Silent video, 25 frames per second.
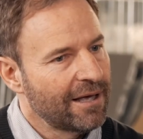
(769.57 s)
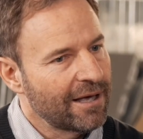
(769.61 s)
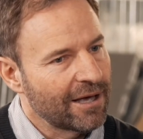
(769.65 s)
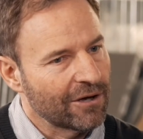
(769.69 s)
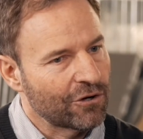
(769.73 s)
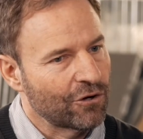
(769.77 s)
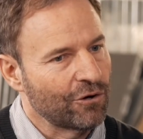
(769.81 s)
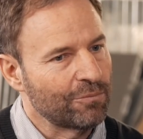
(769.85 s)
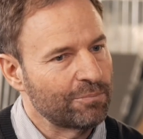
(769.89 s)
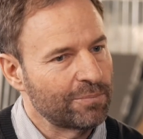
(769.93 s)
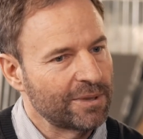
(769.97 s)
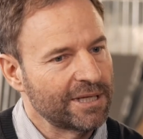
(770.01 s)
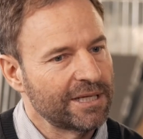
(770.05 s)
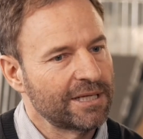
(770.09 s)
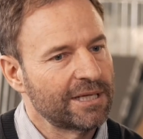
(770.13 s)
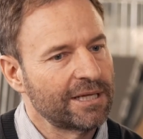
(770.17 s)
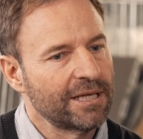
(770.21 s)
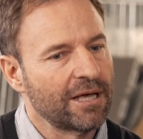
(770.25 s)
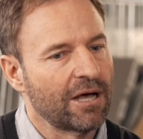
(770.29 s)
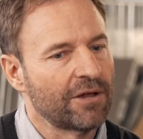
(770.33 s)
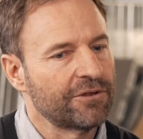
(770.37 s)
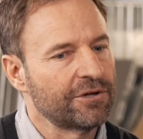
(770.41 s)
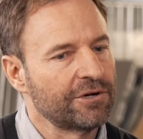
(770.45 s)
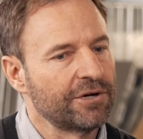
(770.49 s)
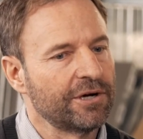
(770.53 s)
a
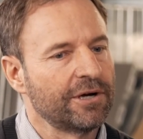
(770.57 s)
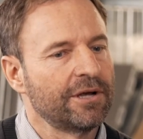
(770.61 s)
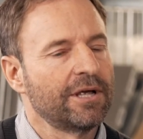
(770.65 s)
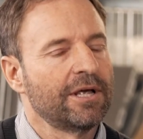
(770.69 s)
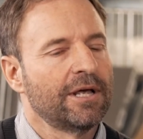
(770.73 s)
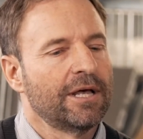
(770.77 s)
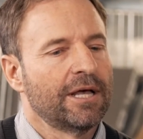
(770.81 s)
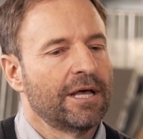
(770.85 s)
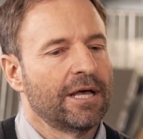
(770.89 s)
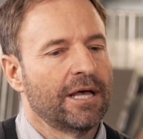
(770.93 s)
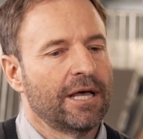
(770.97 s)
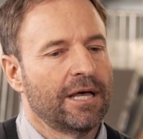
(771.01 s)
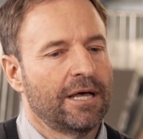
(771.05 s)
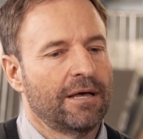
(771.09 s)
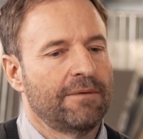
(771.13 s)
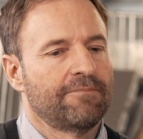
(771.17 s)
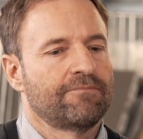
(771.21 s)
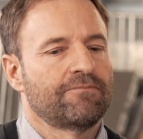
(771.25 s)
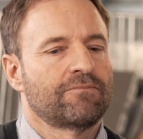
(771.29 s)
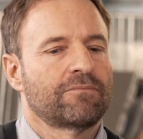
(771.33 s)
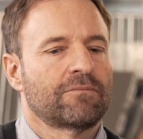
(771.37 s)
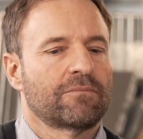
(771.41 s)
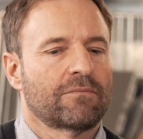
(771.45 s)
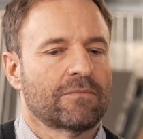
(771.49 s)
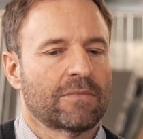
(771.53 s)
completely other
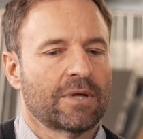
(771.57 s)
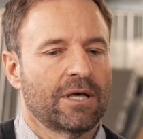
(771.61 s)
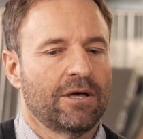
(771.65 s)
um,